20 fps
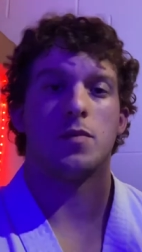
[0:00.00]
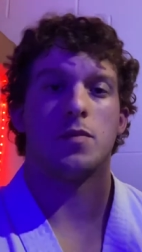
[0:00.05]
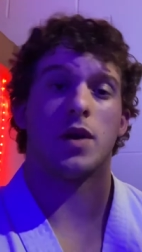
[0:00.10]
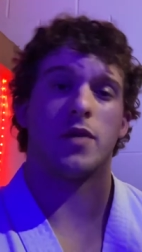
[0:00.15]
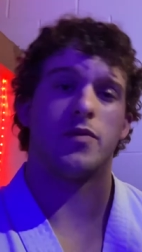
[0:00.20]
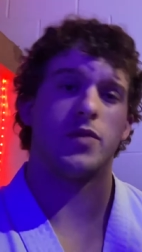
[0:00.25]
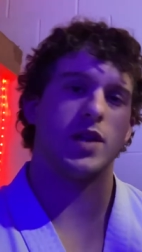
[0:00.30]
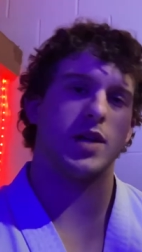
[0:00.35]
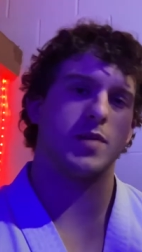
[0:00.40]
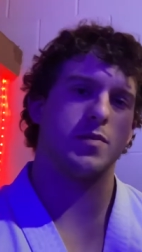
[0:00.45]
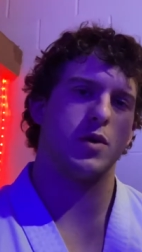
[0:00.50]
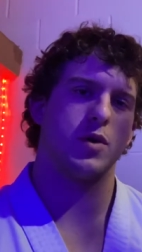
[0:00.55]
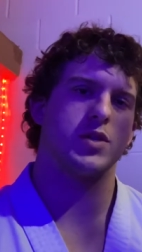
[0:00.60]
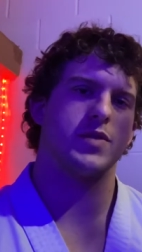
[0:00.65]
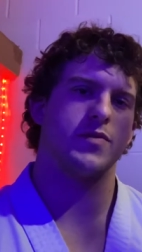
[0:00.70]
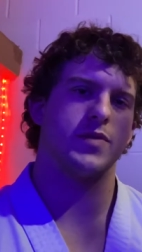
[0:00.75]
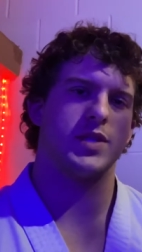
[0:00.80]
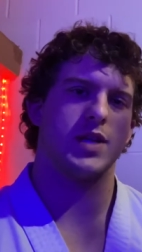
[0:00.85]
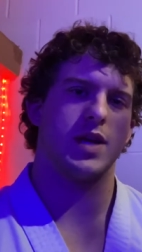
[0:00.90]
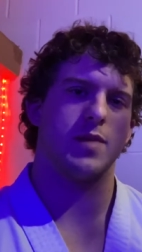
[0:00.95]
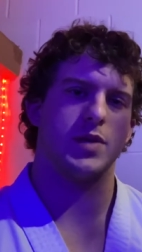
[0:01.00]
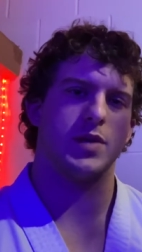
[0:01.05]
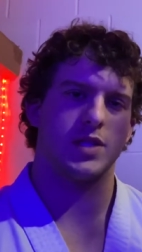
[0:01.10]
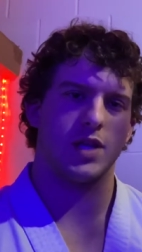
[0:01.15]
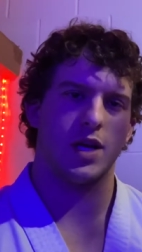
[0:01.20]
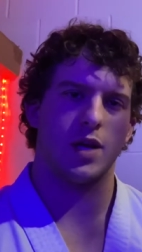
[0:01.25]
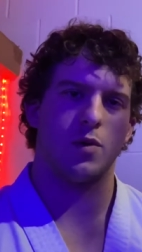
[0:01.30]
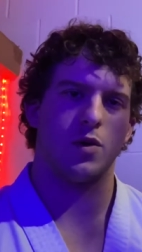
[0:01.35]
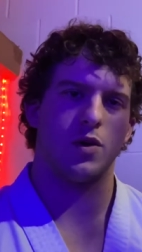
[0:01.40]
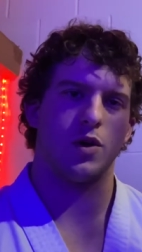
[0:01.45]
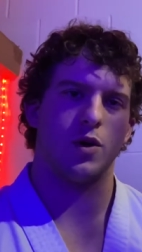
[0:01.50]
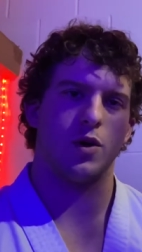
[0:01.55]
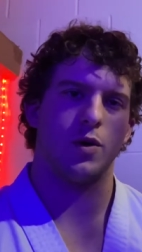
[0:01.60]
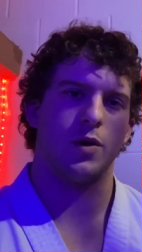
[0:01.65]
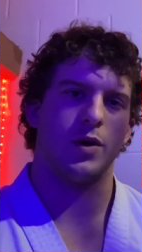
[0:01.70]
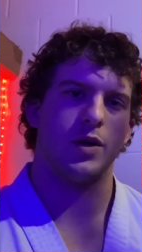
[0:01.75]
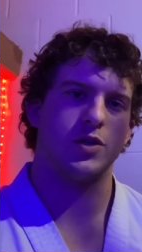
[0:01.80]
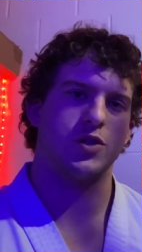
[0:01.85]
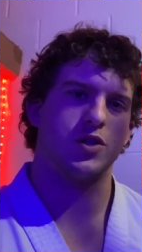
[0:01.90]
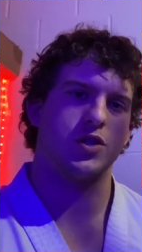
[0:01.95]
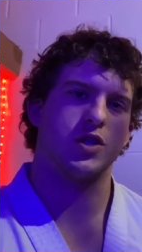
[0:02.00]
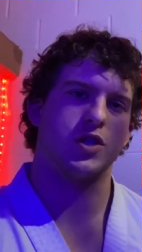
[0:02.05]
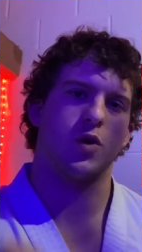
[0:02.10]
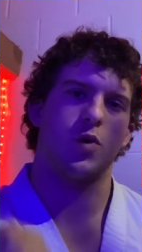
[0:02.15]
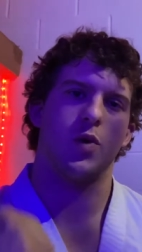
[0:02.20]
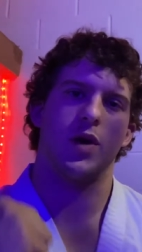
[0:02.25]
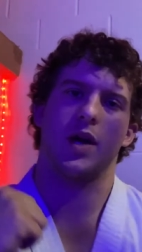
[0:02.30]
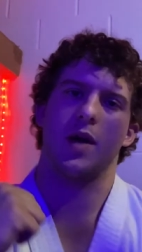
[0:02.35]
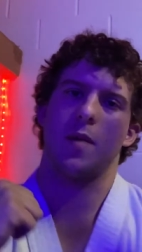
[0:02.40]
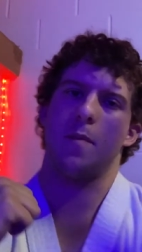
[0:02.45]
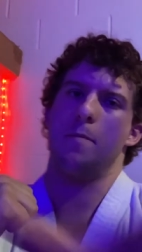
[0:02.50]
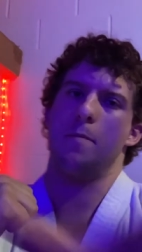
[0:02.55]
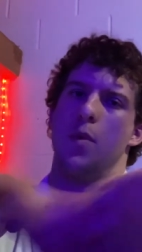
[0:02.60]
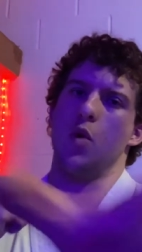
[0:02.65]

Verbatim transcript: but I feel like most of the time in Taekwondo, it's just a quick